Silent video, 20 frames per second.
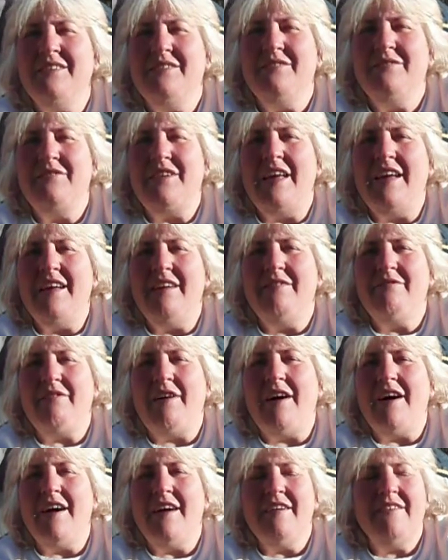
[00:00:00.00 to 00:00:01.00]
of day
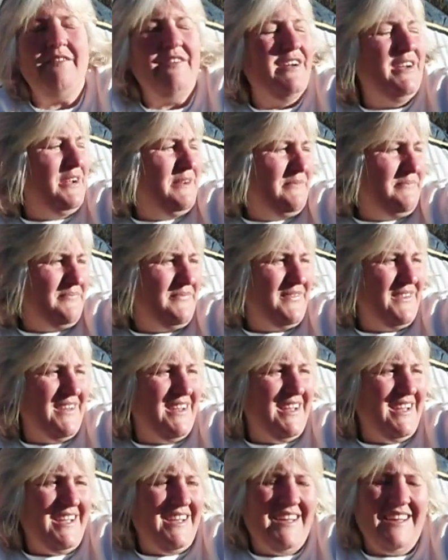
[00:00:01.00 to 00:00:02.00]
5.
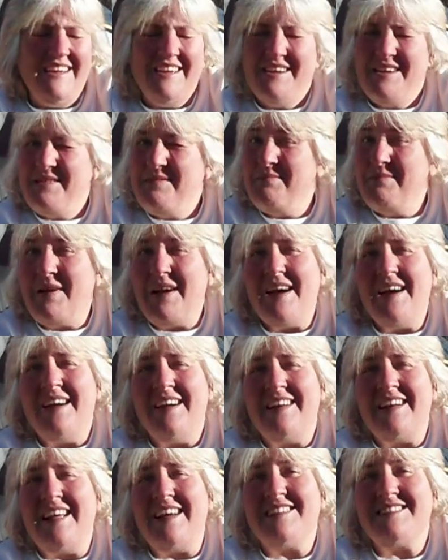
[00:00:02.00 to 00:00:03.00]

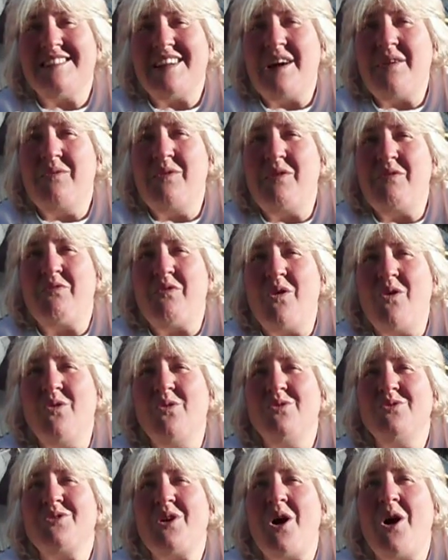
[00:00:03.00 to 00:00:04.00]
Man, last night we
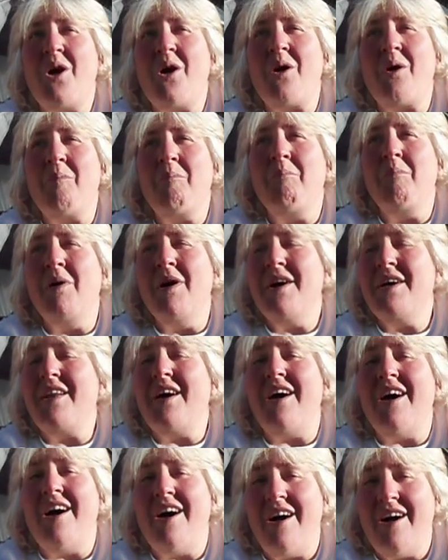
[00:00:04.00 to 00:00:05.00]
froze our butt
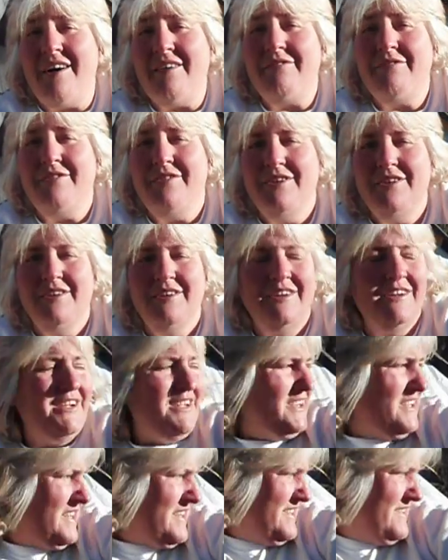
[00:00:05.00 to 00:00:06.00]
off.
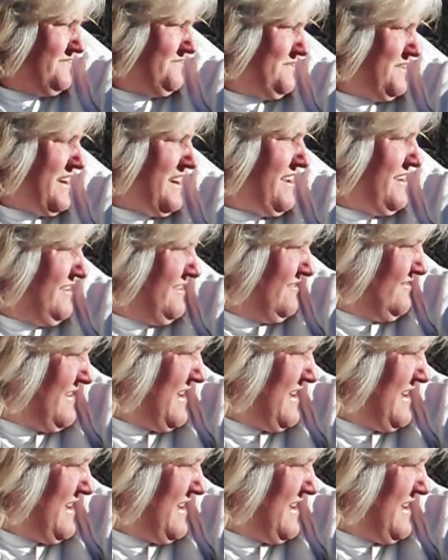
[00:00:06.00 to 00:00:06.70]
We got a little